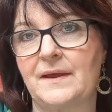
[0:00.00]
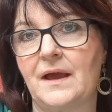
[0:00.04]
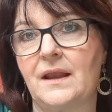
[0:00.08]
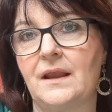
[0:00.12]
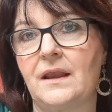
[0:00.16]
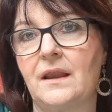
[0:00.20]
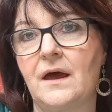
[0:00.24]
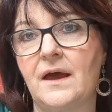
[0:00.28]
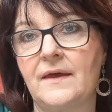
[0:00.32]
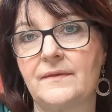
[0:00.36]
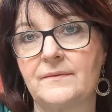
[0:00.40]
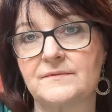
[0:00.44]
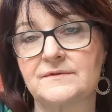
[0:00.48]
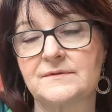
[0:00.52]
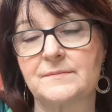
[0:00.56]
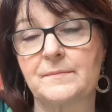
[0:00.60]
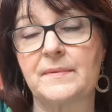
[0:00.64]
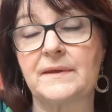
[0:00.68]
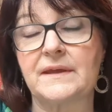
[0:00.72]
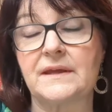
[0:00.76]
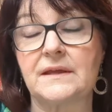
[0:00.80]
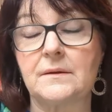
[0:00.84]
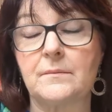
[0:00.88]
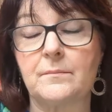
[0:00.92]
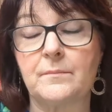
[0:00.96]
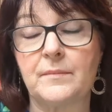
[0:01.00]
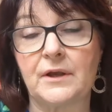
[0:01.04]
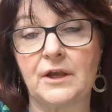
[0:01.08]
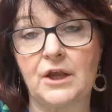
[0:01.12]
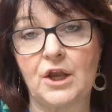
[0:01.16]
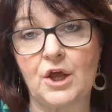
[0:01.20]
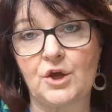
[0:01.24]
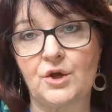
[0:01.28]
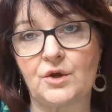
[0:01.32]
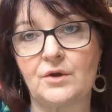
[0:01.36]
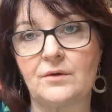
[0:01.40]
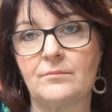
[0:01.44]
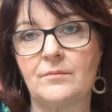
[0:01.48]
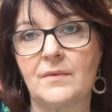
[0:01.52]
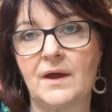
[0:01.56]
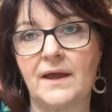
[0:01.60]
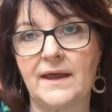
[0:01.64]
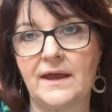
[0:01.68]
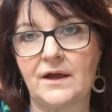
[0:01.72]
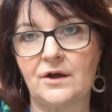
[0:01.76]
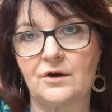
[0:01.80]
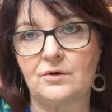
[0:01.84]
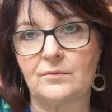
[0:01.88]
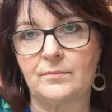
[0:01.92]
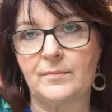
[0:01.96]
I like them to be below my
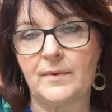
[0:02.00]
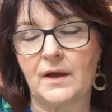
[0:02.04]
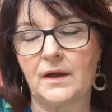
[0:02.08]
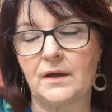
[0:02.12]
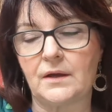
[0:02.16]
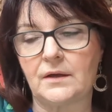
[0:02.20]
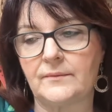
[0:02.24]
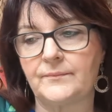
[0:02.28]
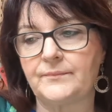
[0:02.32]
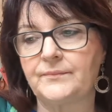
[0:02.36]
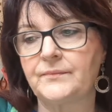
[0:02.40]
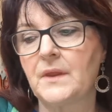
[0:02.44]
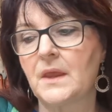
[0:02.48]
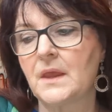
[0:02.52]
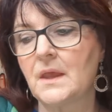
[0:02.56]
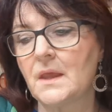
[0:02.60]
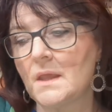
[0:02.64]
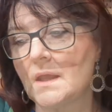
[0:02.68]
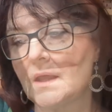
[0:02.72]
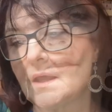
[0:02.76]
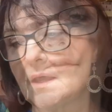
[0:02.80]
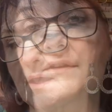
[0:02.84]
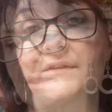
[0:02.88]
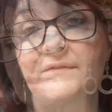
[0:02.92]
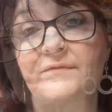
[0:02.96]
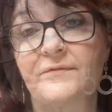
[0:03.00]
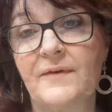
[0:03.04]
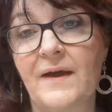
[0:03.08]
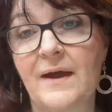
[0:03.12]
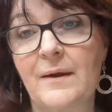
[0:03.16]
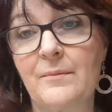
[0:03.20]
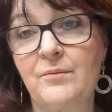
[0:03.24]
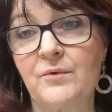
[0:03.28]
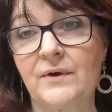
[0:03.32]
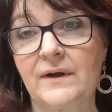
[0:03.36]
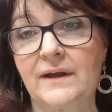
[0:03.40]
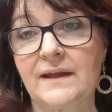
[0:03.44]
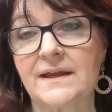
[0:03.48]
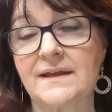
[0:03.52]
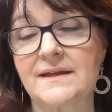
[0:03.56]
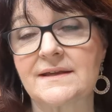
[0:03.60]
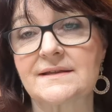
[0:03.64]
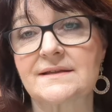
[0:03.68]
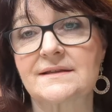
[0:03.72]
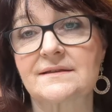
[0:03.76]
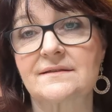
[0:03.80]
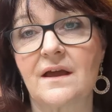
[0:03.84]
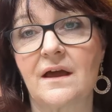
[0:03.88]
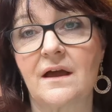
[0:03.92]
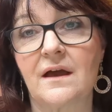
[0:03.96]
elbow. The fabric
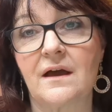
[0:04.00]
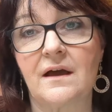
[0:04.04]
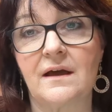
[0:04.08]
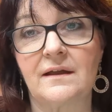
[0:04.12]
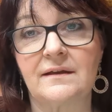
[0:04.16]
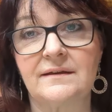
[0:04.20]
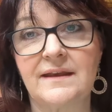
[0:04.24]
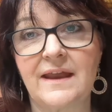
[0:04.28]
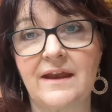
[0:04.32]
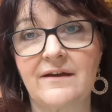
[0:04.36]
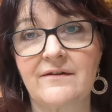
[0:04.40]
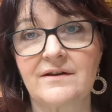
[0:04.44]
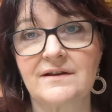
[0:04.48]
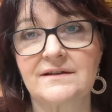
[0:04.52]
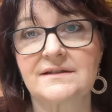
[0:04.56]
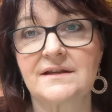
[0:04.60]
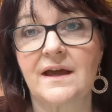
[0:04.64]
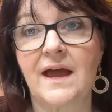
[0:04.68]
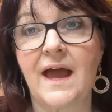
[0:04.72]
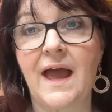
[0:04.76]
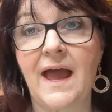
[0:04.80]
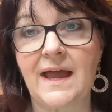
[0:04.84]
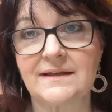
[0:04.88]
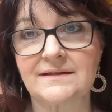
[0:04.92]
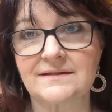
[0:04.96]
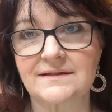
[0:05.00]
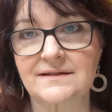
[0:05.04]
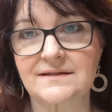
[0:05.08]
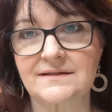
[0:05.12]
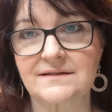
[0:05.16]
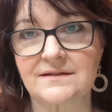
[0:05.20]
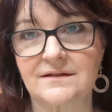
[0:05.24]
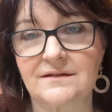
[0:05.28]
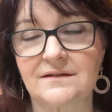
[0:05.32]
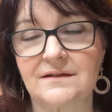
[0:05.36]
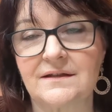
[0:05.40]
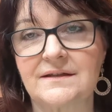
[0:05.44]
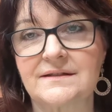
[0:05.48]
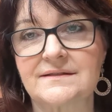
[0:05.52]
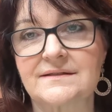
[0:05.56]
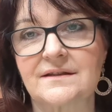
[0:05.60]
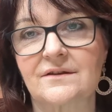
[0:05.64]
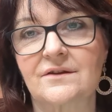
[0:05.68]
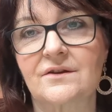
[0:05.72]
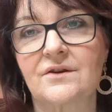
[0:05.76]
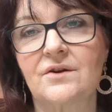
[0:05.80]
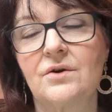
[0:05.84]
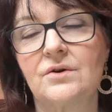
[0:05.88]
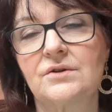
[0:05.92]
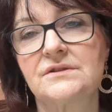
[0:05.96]
is a Nerida Hansen, and it's a
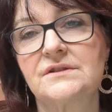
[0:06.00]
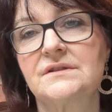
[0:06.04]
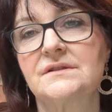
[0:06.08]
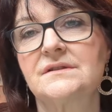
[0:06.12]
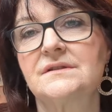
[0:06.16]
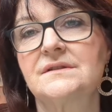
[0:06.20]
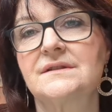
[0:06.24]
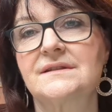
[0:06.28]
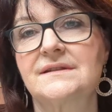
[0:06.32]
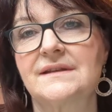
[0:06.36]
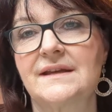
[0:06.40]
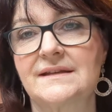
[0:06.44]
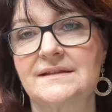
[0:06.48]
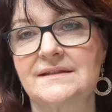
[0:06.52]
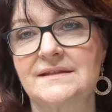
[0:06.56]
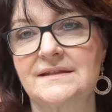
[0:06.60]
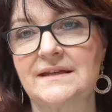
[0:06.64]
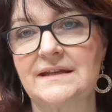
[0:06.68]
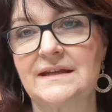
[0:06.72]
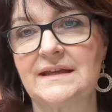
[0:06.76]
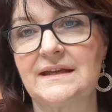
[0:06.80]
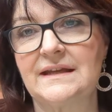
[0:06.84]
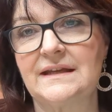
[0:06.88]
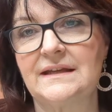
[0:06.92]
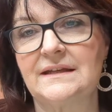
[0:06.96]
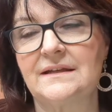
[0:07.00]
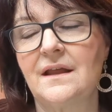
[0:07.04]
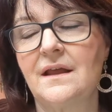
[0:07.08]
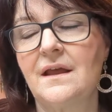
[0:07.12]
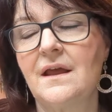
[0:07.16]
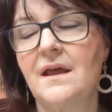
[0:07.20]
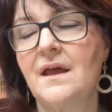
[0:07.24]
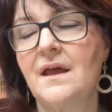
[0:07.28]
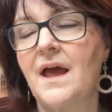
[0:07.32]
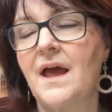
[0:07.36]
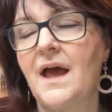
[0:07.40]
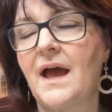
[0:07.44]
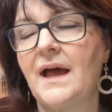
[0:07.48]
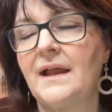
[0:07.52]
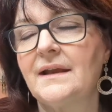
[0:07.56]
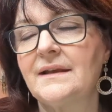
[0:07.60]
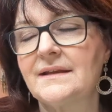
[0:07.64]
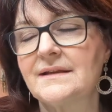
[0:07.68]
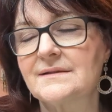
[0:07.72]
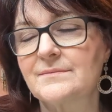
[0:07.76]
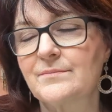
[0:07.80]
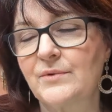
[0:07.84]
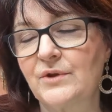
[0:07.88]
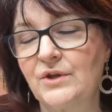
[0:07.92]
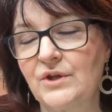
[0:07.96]
cotton sateen, and
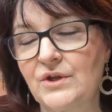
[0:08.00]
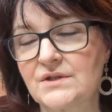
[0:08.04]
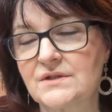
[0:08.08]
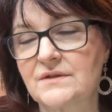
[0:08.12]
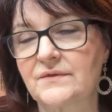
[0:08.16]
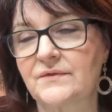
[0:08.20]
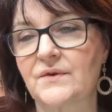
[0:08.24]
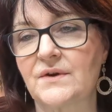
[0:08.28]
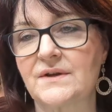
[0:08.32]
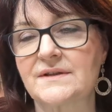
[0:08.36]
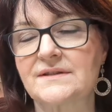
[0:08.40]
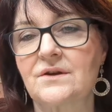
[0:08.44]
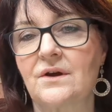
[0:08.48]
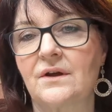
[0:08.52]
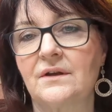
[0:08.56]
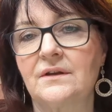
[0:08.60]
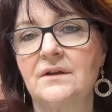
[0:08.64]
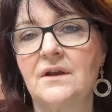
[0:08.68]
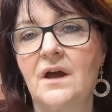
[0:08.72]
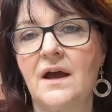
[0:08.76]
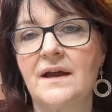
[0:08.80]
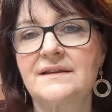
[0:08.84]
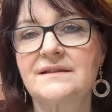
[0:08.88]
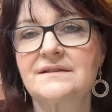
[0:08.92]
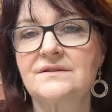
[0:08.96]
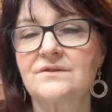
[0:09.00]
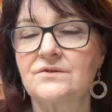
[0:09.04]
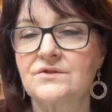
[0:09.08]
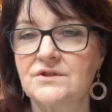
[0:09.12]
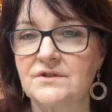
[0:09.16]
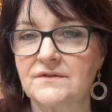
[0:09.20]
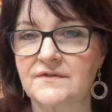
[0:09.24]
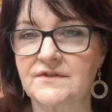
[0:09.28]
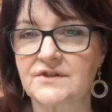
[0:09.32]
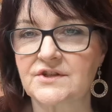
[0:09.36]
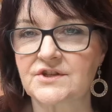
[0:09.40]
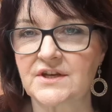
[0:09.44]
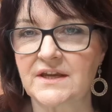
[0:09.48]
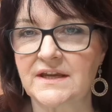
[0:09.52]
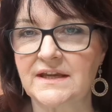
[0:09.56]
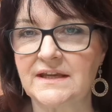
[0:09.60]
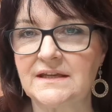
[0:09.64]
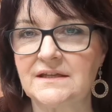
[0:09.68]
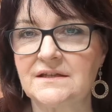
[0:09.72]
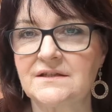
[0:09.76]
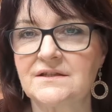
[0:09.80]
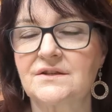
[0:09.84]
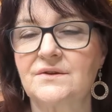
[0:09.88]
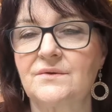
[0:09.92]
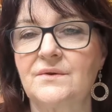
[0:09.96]
it's beautiful. It's got a nice sort of
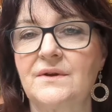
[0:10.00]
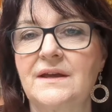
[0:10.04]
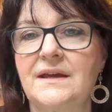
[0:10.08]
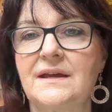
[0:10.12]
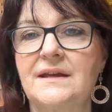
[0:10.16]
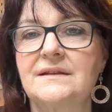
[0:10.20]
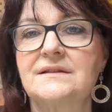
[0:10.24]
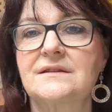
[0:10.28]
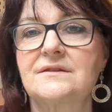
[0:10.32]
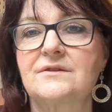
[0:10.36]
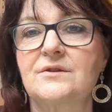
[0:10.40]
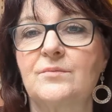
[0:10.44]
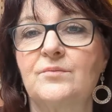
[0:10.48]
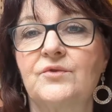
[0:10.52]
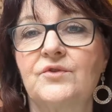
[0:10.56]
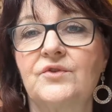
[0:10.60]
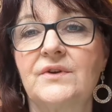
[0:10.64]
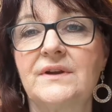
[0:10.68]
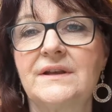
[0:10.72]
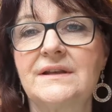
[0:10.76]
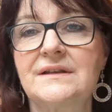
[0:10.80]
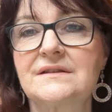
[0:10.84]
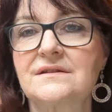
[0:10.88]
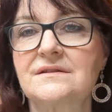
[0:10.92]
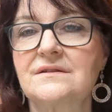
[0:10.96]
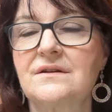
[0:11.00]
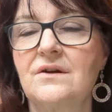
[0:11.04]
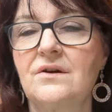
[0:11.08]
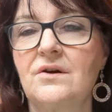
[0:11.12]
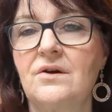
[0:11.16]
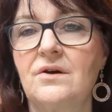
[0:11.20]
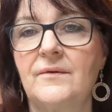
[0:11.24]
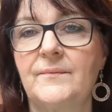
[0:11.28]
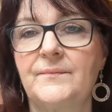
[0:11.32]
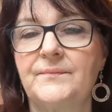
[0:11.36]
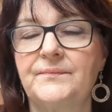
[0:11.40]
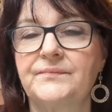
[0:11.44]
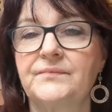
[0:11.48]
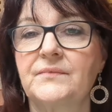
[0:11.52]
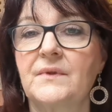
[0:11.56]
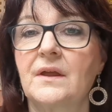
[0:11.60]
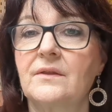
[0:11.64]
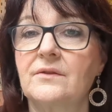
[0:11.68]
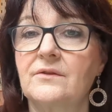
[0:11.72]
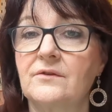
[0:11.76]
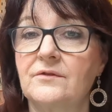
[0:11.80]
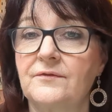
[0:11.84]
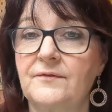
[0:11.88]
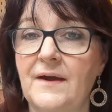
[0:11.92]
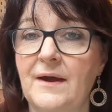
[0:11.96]
sheen to it. The print on
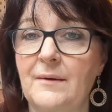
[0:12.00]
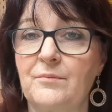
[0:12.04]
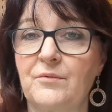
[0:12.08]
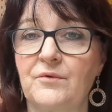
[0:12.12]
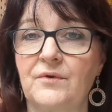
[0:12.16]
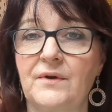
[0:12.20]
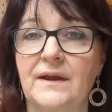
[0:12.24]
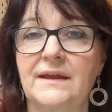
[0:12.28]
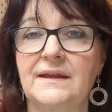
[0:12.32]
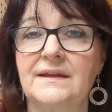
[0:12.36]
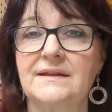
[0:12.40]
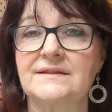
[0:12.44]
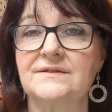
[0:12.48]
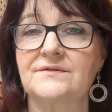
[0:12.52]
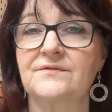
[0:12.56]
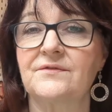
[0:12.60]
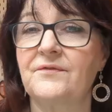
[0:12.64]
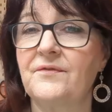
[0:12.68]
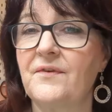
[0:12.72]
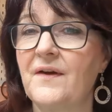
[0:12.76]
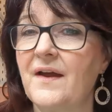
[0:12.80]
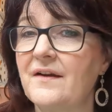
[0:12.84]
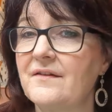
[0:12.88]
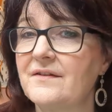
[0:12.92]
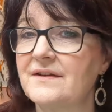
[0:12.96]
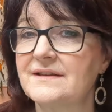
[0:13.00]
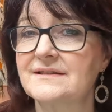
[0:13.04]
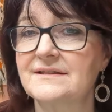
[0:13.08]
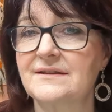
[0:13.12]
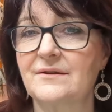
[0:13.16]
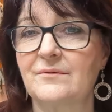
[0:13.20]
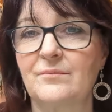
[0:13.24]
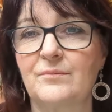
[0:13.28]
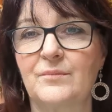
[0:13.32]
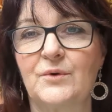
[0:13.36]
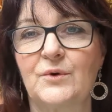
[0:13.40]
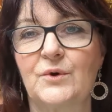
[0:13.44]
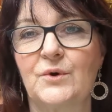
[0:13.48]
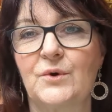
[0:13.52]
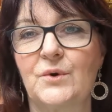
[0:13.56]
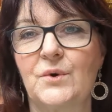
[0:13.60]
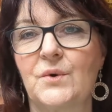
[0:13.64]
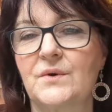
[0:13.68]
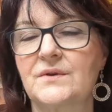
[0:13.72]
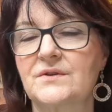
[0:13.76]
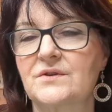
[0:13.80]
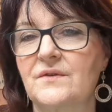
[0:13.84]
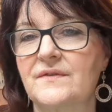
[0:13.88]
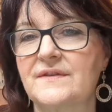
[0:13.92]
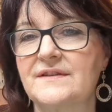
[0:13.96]
the fabric is very
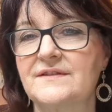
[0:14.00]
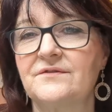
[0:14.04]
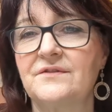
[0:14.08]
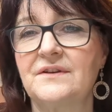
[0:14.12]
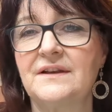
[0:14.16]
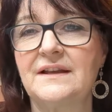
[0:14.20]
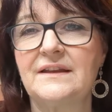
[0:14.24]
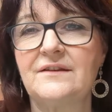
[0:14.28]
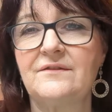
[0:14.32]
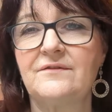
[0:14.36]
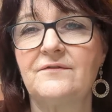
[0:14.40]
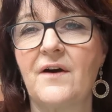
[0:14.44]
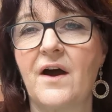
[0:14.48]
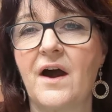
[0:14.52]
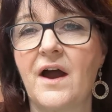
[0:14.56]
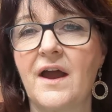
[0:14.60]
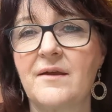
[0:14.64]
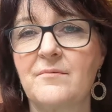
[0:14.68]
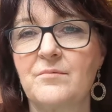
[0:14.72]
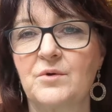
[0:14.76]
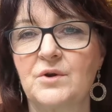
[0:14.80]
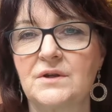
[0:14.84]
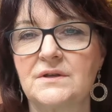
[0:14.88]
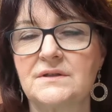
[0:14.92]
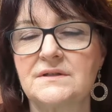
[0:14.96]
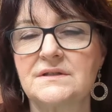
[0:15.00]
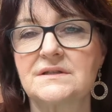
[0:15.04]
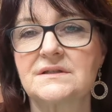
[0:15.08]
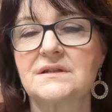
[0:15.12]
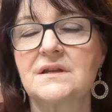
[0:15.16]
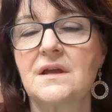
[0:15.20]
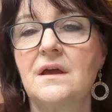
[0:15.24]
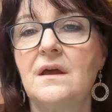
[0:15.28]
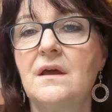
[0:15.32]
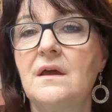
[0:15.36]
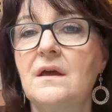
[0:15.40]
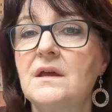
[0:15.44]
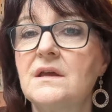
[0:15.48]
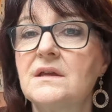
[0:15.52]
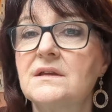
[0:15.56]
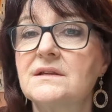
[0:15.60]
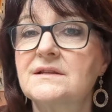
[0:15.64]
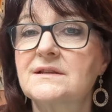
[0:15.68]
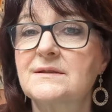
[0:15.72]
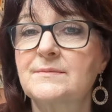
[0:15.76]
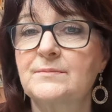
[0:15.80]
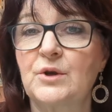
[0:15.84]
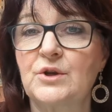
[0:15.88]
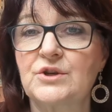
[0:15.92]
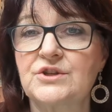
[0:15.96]
simple. It's got these really vibrant
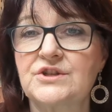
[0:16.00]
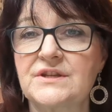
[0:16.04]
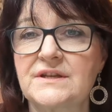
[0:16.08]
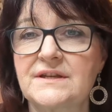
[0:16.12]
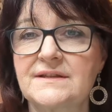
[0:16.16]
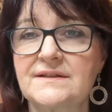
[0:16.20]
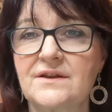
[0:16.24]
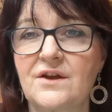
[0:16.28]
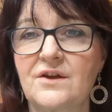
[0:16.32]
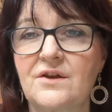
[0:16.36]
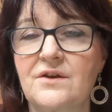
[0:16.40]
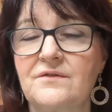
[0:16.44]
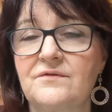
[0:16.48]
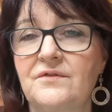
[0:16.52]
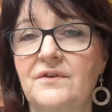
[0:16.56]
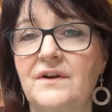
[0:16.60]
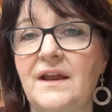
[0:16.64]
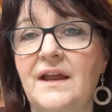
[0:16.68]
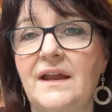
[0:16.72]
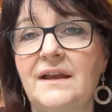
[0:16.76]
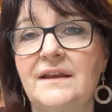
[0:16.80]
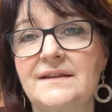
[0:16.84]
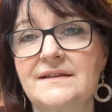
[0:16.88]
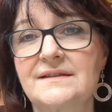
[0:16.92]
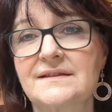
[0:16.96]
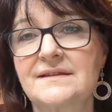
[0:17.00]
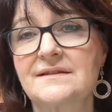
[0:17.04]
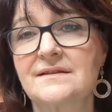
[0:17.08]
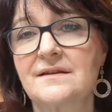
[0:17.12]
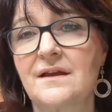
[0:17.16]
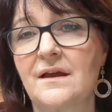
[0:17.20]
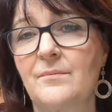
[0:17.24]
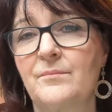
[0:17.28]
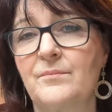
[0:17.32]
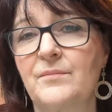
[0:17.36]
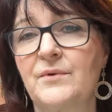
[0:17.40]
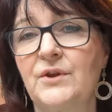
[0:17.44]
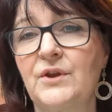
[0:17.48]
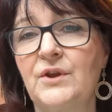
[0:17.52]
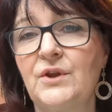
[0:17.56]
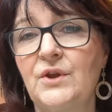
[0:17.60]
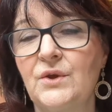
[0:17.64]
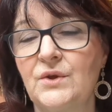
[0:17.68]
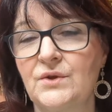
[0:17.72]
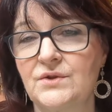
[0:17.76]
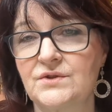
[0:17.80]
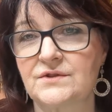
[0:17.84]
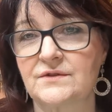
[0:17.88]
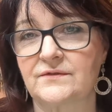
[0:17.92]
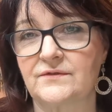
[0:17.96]
splodges over it, and it's a
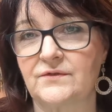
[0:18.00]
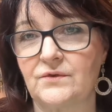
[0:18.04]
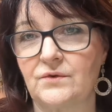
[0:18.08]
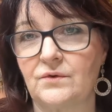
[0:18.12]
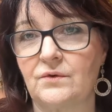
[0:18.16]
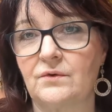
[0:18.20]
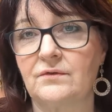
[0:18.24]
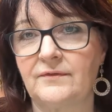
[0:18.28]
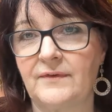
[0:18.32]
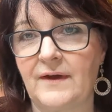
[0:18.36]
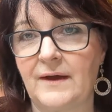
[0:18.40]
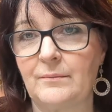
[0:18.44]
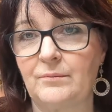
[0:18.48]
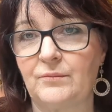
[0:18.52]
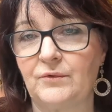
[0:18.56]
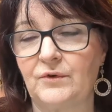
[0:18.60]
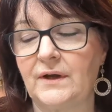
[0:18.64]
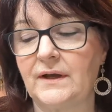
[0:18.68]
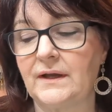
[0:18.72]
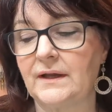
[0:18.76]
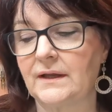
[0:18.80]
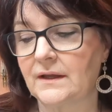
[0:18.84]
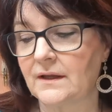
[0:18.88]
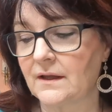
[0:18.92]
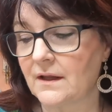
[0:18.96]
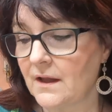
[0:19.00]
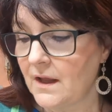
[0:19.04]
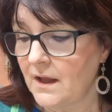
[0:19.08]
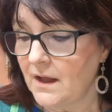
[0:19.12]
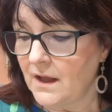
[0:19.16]
beautiful fabric.